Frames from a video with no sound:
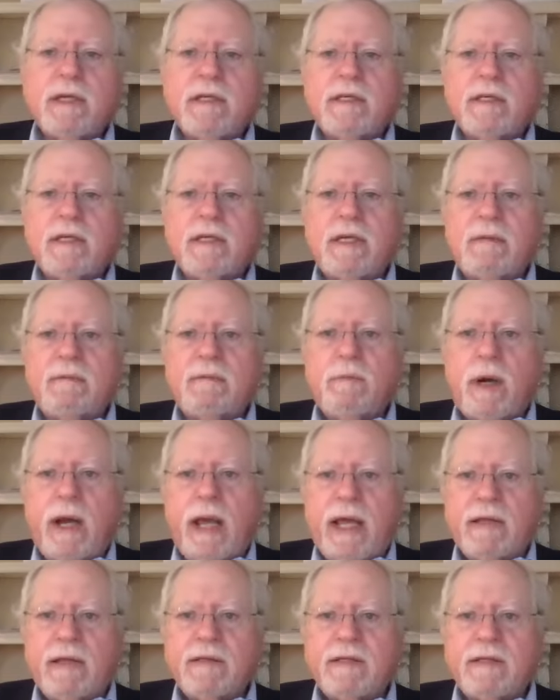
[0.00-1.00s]
the
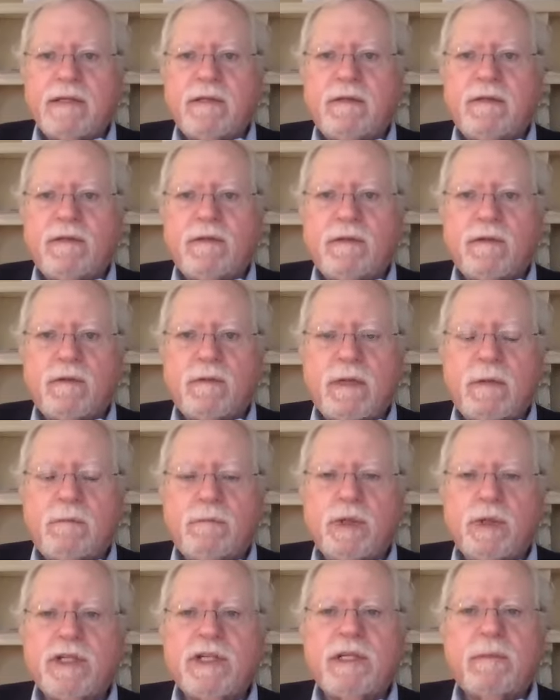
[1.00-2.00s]
brands had
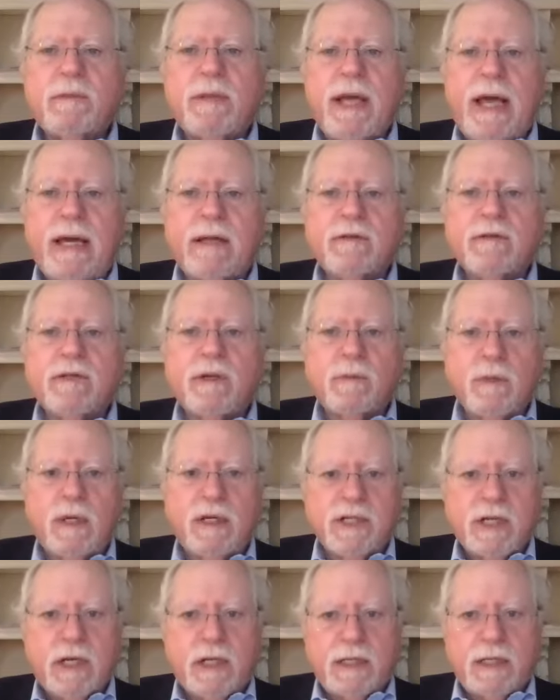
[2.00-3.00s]
pushed them down so
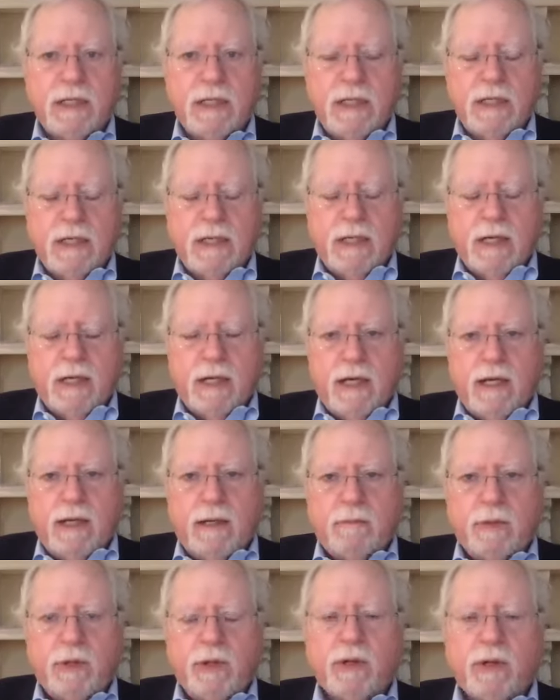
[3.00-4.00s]
much on on a
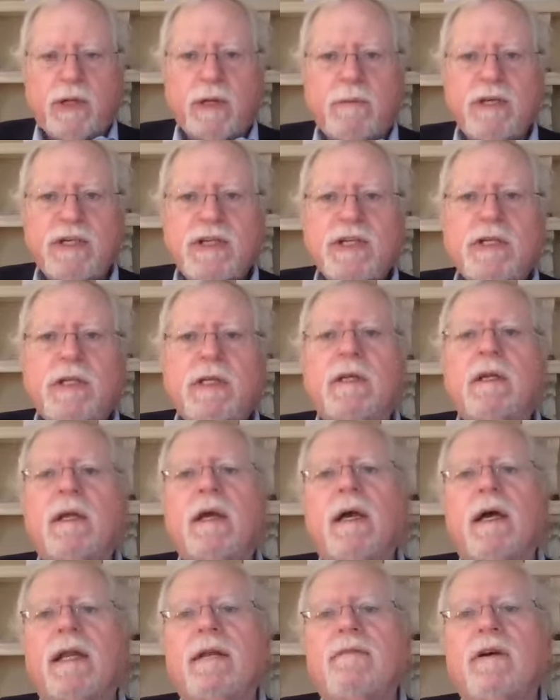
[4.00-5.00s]
pure commission
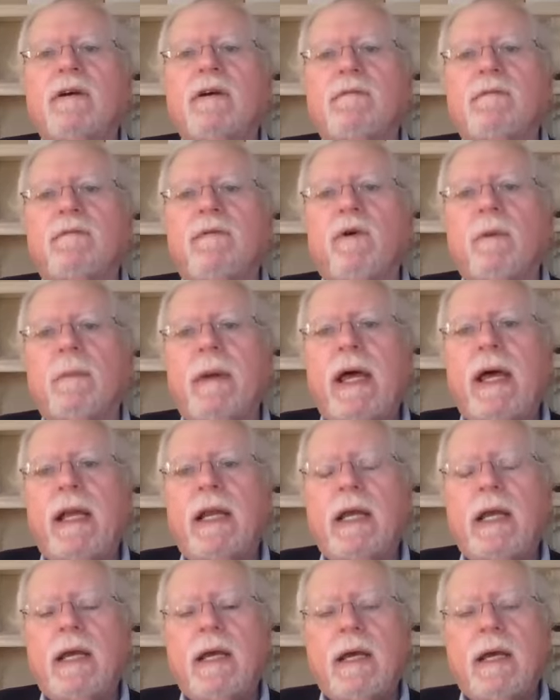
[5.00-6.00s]
kind of a format.
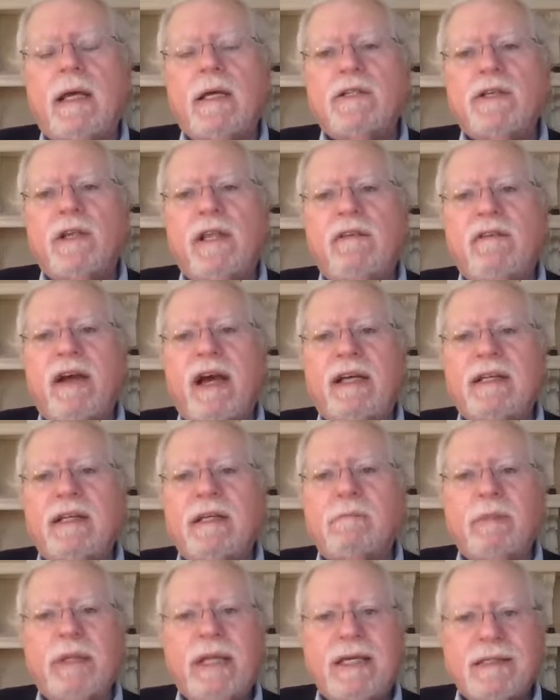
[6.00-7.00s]
So they've gotten
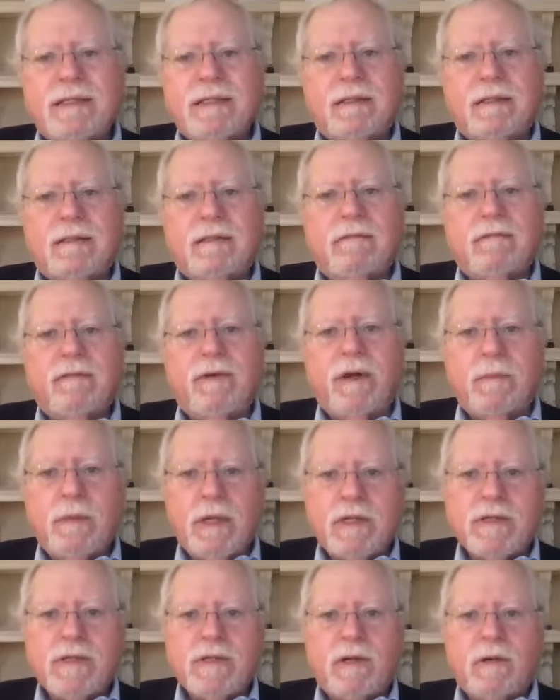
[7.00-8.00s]
complacent, very
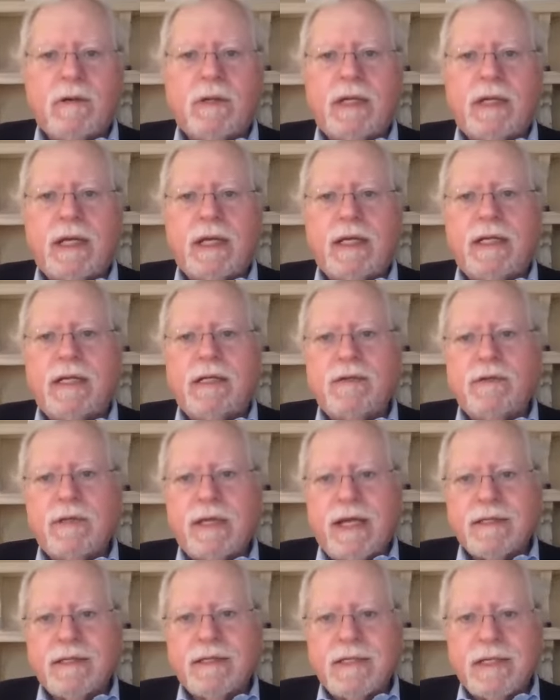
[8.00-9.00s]
much so. And in
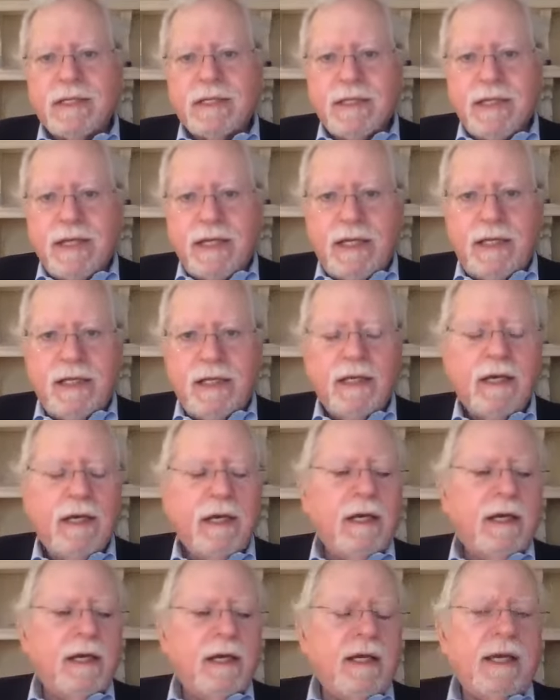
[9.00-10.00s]
2016,
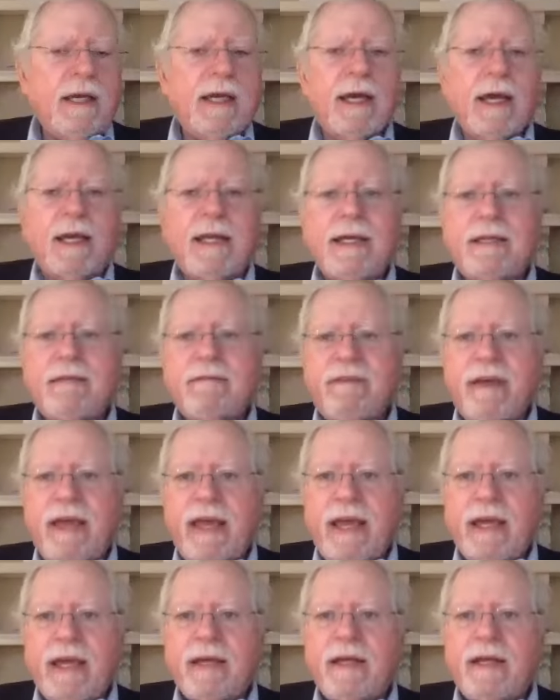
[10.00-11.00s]
it kind of hit the
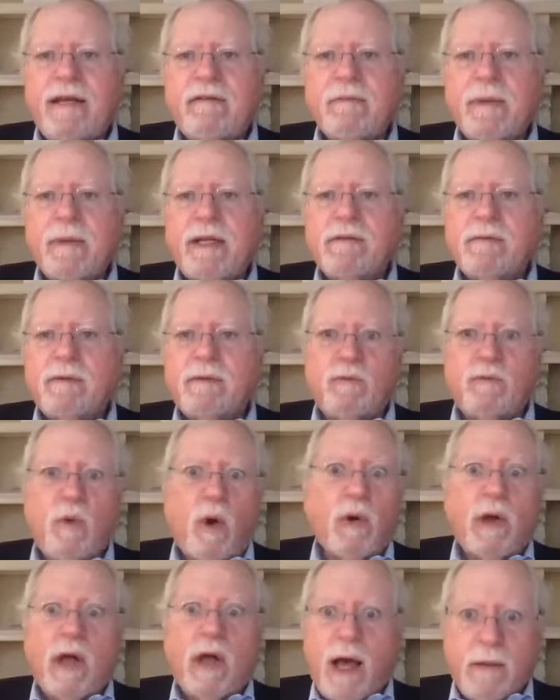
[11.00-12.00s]
fan, and everybody
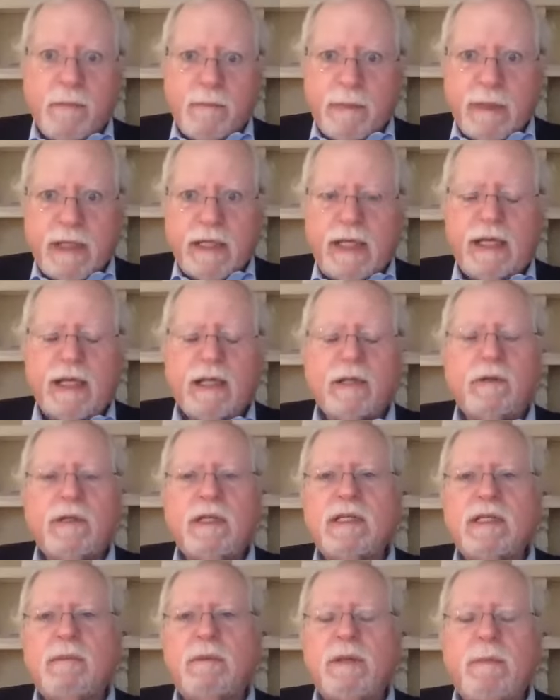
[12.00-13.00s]
woke up, including
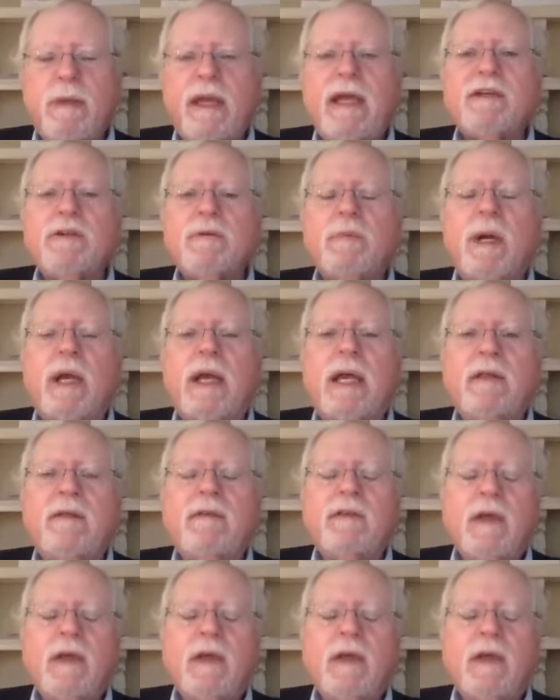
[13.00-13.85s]
some of the major brands,